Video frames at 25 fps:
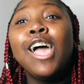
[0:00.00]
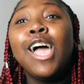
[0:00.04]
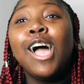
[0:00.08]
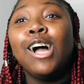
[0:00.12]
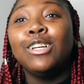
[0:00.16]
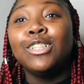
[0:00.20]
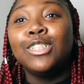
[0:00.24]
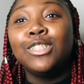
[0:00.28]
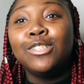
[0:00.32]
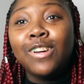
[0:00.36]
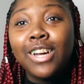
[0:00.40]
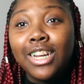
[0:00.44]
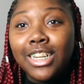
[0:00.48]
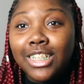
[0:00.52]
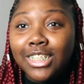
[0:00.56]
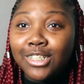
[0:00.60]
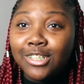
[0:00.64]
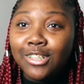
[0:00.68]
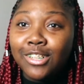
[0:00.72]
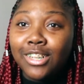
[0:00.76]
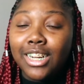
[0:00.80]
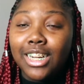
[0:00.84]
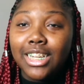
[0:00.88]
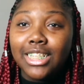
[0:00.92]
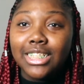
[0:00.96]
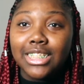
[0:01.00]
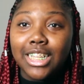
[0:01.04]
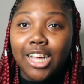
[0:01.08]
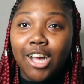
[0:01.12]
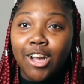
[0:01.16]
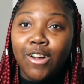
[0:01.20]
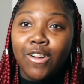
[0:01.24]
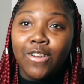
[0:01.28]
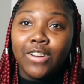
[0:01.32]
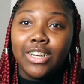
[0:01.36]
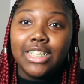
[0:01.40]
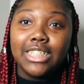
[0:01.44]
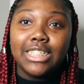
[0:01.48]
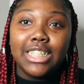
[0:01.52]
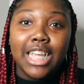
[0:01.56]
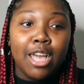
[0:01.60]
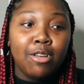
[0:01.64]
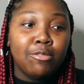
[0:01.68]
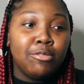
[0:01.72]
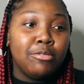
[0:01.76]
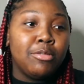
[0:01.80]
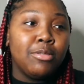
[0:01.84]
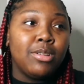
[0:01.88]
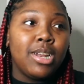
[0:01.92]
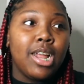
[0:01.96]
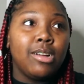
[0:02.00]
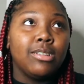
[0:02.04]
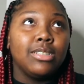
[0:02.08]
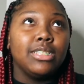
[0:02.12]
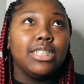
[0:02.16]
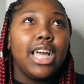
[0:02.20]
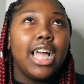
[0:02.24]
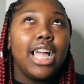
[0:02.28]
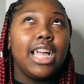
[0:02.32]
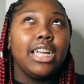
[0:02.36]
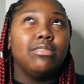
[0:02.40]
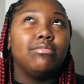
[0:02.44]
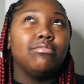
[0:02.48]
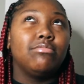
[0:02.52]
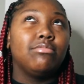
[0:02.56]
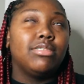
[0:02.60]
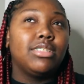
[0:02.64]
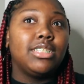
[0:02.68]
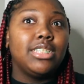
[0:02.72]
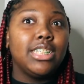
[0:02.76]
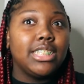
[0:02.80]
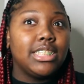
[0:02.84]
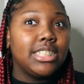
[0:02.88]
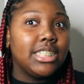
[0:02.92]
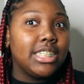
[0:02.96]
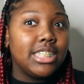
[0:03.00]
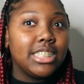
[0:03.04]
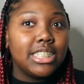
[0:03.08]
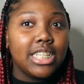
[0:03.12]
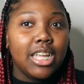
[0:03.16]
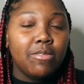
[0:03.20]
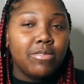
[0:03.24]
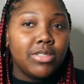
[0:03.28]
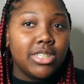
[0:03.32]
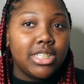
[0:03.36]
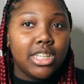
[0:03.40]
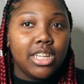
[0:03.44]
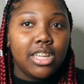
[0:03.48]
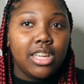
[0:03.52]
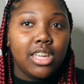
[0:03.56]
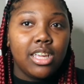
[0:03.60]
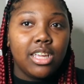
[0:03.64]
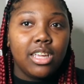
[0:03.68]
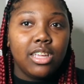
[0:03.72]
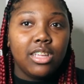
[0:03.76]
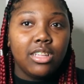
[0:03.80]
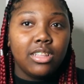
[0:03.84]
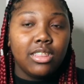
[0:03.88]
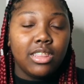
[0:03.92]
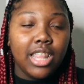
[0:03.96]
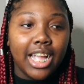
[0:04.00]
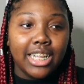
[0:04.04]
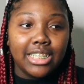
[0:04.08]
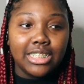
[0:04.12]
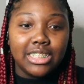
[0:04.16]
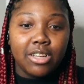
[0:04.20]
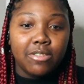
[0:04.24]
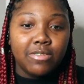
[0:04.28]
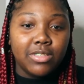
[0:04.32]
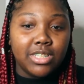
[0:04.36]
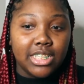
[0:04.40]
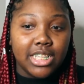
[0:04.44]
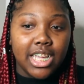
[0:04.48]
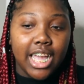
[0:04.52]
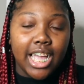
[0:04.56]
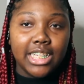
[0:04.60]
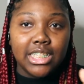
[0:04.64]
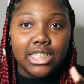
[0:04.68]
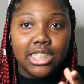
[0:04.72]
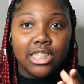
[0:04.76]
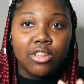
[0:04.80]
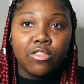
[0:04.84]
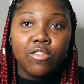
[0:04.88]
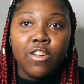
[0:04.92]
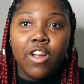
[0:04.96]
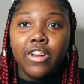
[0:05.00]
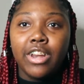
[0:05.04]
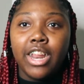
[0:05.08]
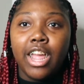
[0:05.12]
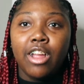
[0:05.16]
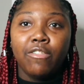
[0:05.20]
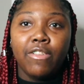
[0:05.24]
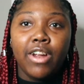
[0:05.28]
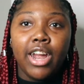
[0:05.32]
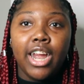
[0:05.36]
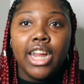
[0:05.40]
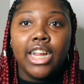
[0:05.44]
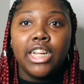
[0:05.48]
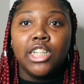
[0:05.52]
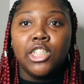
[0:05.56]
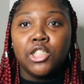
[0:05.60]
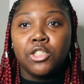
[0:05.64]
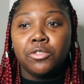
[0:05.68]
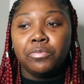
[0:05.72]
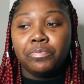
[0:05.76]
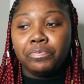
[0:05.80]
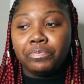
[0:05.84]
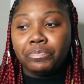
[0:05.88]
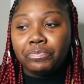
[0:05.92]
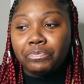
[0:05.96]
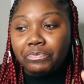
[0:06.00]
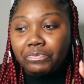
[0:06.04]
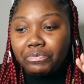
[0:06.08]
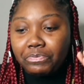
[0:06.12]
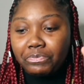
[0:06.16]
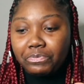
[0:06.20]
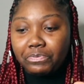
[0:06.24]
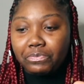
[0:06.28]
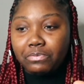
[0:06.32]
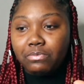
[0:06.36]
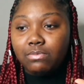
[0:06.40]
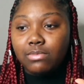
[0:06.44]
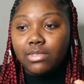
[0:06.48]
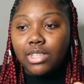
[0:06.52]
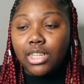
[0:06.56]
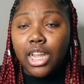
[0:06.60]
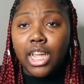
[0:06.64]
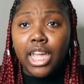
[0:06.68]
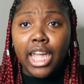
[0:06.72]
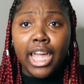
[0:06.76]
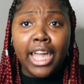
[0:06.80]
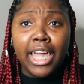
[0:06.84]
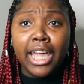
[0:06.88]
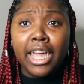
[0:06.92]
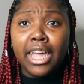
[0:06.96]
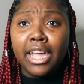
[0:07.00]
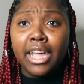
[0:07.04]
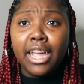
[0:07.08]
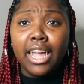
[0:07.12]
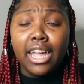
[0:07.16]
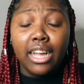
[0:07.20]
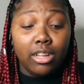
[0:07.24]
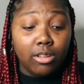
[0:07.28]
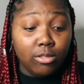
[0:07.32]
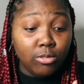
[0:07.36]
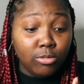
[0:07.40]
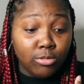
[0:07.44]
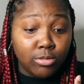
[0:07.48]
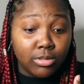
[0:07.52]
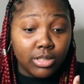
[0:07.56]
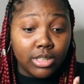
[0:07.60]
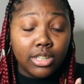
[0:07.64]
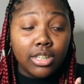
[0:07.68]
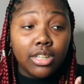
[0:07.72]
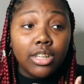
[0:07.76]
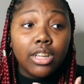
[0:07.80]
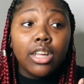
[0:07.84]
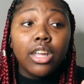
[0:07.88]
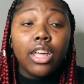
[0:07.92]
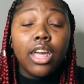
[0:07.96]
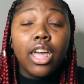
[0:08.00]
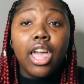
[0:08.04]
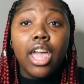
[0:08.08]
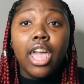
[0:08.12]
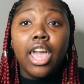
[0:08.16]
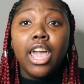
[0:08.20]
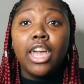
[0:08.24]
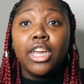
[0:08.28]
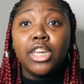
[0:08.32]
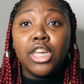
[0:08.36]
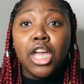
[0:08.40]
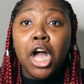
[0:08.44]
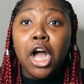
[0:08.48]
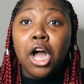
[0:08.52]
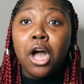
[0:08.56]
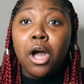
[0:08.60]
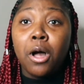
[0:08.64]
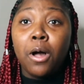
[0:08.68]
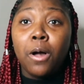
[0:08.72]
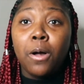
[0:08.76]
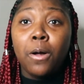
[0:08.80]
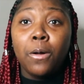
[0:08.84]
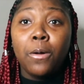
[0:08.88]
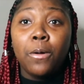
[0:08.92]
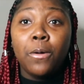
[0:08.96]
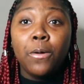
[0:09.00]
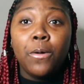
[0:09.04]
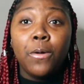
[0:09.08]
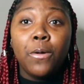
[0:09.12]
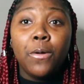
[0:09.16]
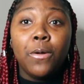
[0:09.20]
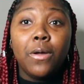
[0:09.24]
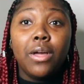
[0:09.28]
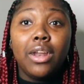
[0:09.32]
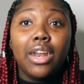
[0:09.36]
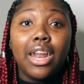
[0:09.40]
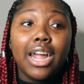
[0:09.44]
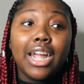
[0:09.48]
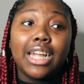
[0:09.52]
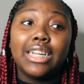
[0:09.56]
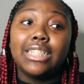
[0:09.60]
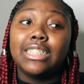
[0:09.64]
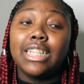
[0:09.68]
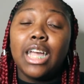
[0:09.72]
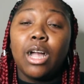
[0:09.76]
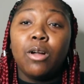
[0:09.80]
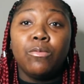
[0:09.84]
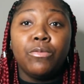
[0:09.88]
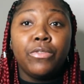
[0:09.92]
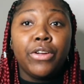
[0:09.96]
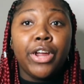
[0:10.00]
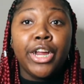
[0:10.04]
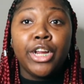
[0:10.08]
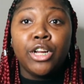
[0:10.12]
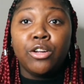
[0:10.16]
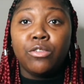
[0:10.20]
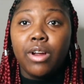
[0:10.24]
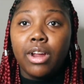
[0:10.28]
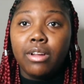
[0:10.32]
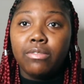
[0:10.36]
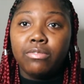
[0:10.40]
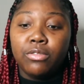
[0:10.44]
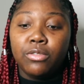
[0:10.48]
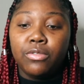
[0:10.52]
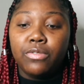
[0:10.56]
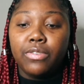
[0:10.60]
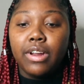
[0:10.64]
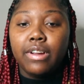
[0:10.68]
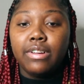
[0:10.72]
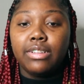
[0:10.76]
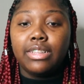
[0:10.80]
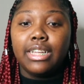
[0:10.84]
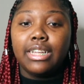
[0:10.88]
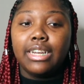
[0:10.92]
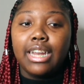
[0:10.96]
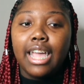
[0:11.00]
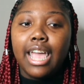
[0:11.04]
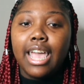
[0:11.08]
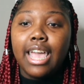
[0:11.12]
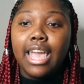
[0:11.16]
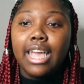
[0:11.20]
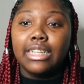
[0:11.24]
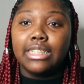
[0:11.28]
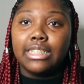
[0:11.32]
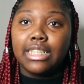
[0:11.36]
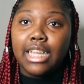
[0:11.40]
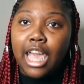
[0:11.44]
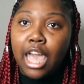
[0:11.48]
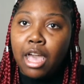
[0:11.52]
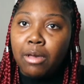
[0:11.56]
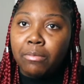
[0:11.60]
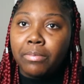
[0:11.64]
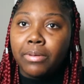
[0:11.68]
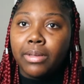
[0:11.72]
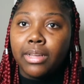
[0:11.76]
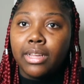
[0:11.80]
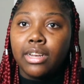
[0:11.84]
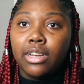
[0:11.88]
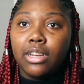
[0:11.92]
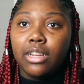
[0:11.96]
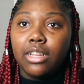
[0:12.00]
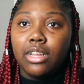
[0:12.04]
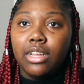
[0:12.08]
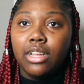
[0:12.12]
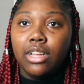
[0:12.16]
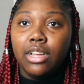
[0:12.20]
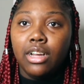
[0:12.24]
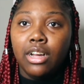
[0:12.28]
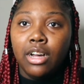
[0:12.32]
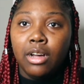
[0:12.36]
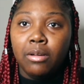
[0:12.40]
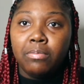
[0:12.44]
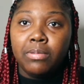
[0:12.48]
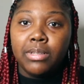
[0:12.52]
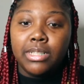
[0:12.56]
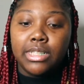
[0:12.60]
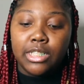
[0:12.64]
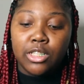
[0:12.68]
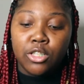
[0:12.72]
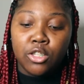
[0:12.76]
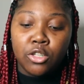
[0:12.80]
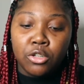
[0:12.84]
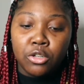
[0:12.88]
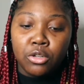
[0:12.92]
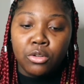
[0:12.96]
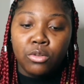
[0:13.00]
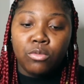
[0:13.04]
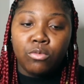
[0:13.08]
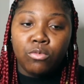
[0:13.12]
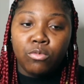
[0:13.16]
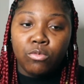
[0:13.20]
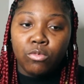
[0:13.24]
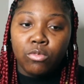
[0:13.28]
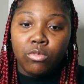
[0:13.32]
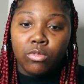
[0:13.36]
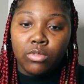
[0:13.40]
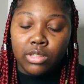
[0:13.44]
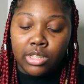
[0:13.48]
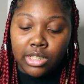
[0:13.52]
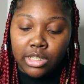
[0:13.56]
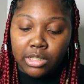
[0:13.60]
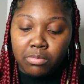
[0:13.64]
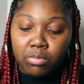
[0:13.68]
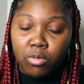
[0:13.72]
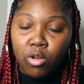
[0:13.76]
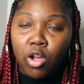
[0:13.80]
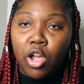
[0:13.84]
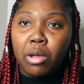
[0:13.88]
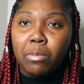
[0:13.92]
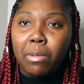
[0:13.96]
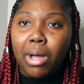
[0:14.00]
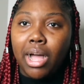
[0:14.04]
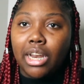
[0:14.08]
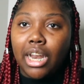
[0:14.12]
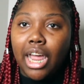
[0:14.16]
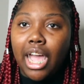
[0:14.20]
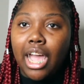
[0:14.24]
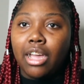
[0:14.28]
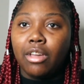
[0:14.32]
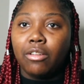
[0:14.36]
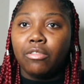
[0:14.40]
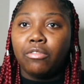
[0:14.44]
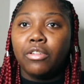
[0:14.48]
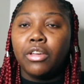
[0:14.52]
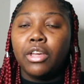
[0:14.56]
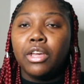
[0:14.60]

I'm 22 years old, and this happened when I was, like, 16, 17, like, 17, 18, around that range. And y'all, like I said, I'm very grateful for everything that has happened up until this point in my life,